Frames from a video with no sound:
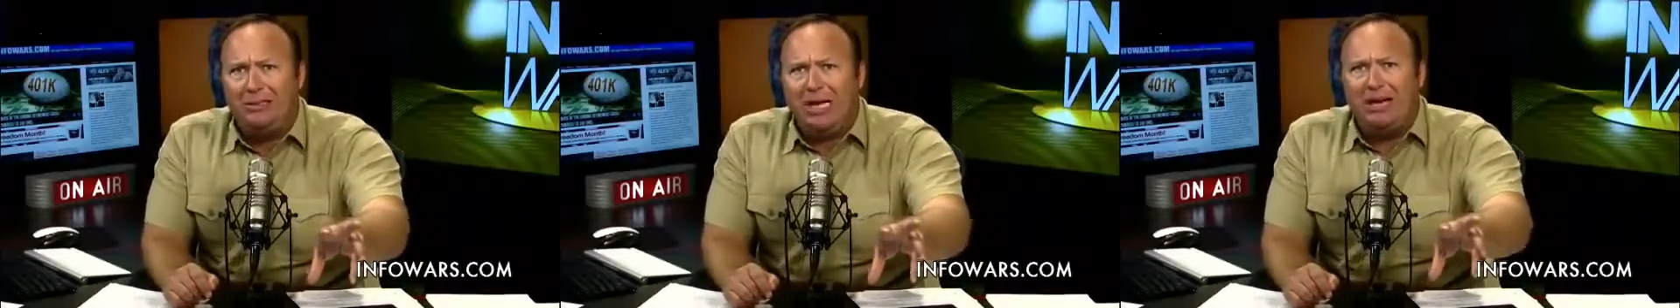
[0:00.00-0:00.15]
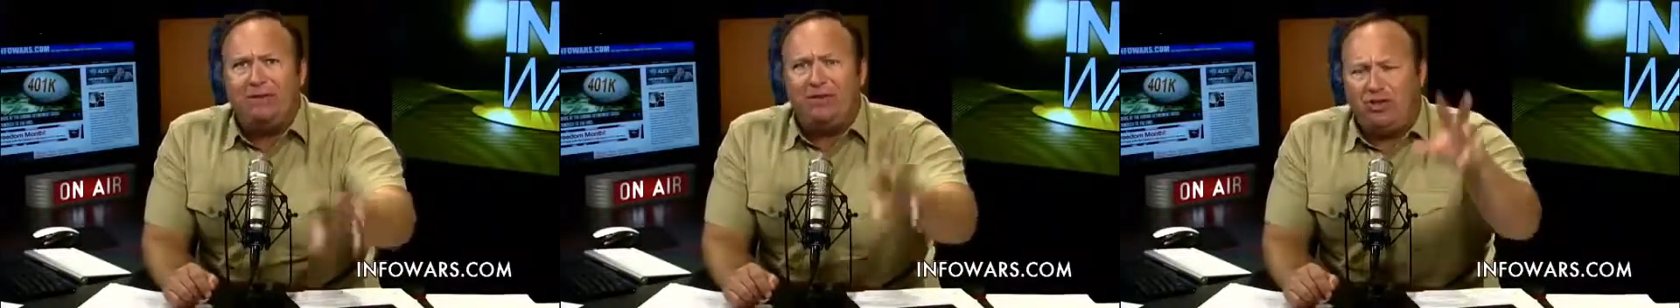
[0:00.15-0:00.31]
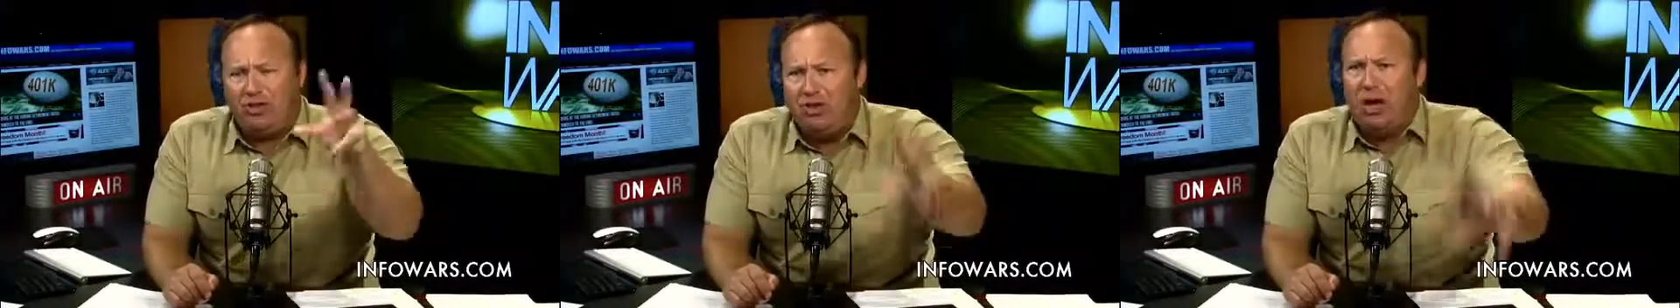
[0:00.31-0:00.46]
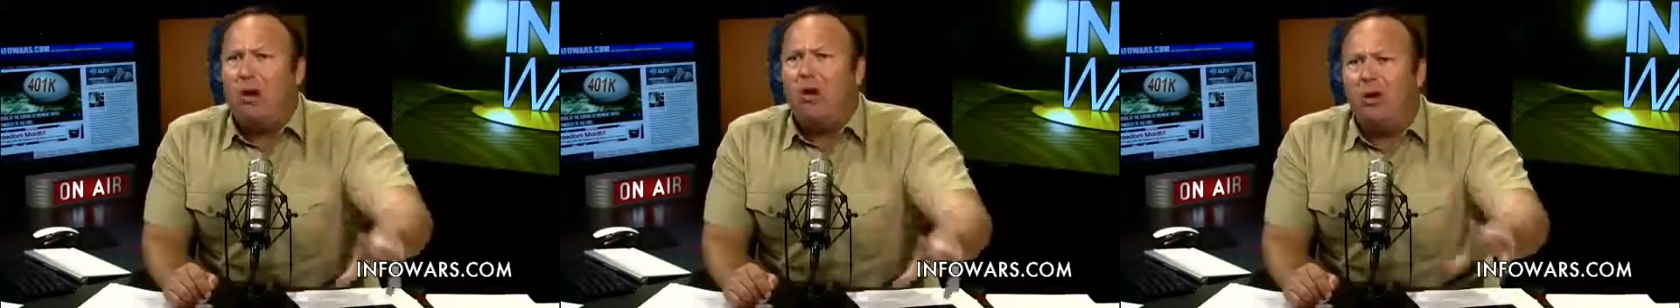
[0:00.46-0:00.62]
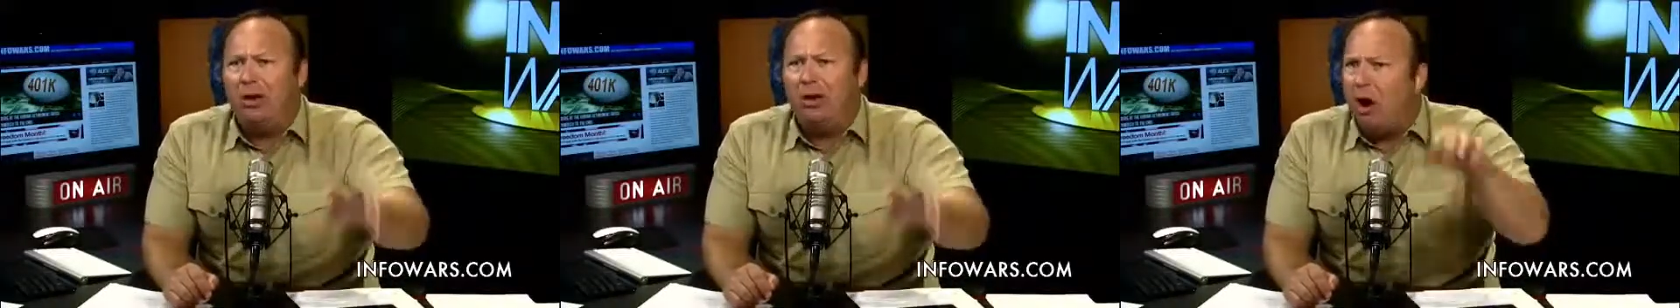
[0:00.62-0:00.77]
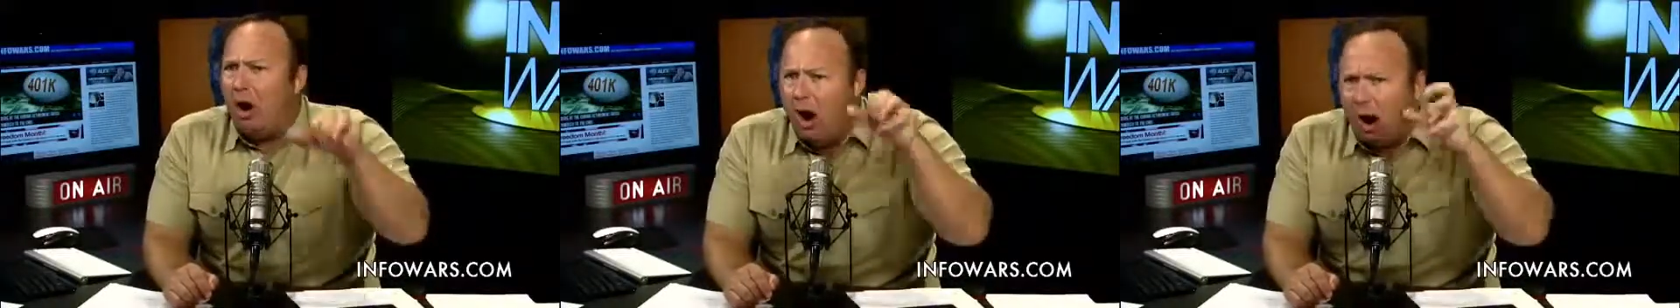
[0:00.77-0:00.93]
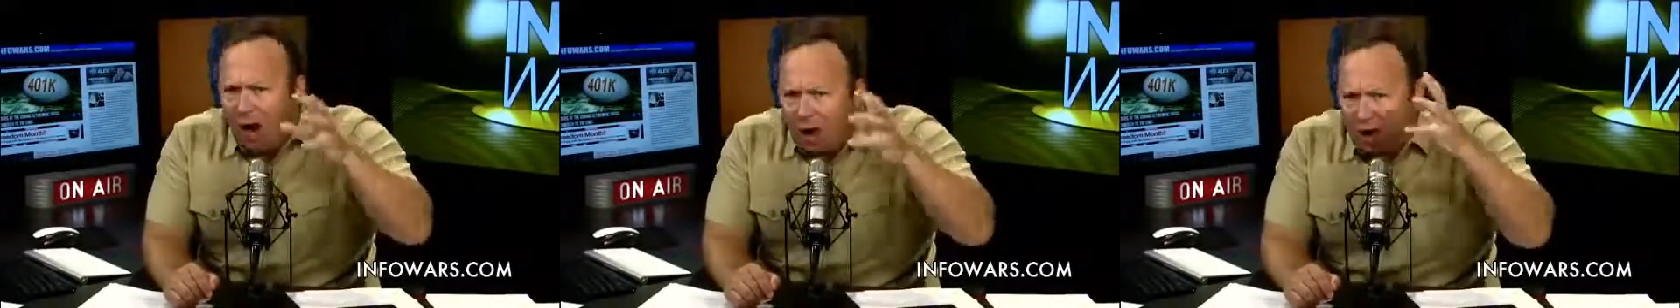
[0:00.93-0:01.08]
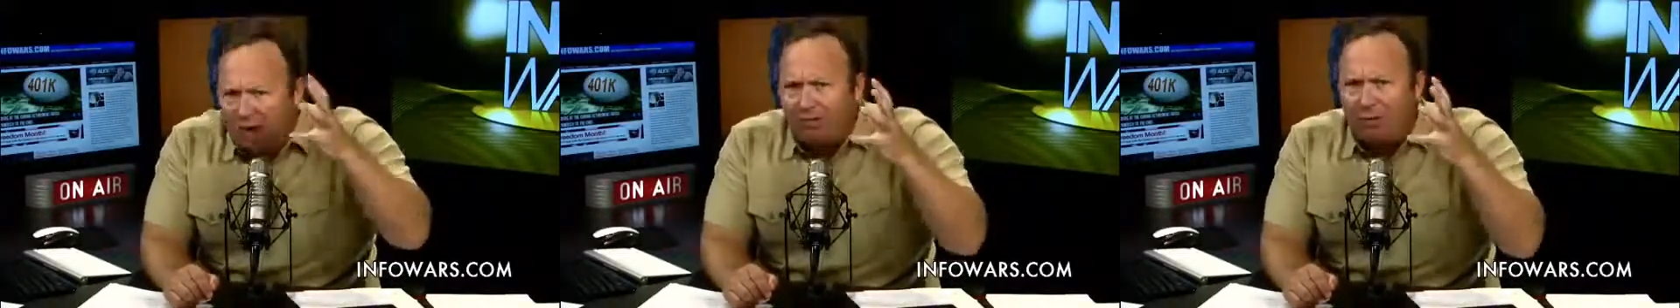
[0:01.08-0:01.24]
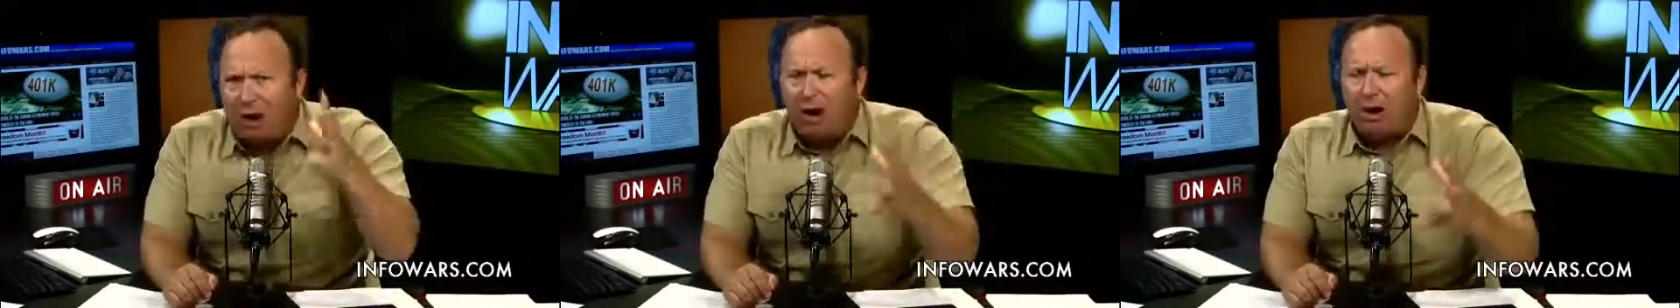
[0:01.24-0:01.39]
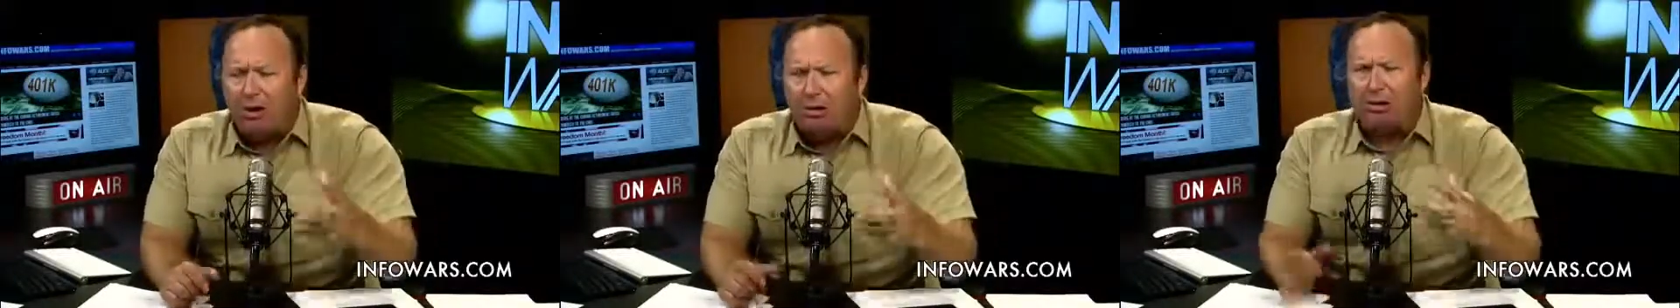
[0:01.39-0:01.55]
They've stolen all
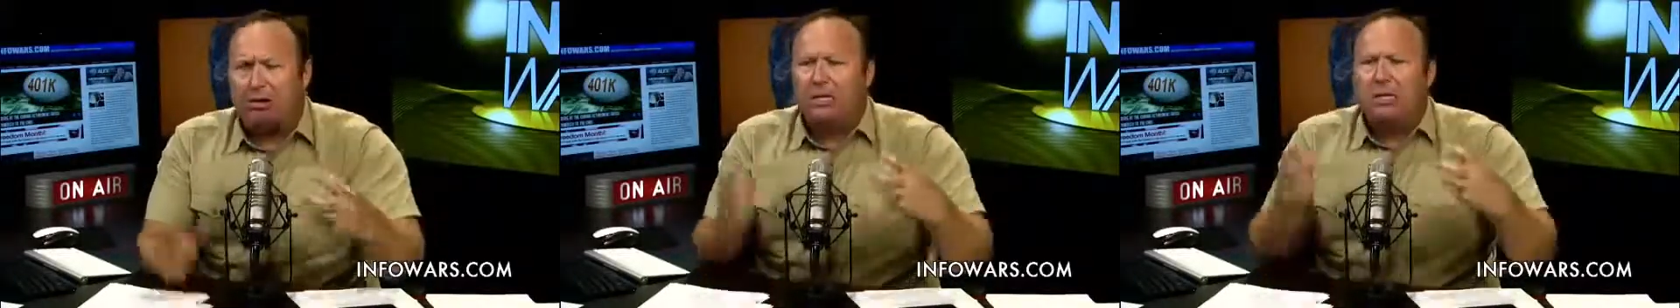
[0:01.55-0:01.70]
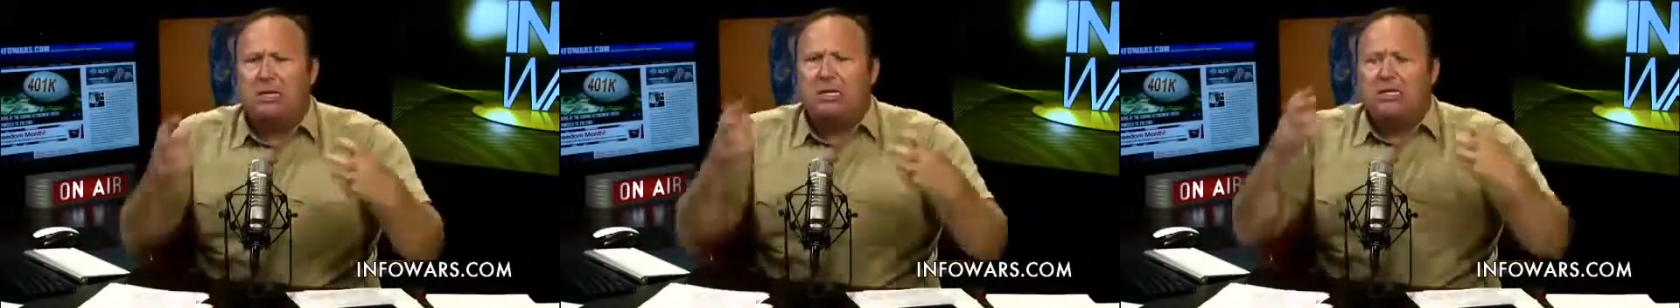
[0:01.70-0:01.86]
of our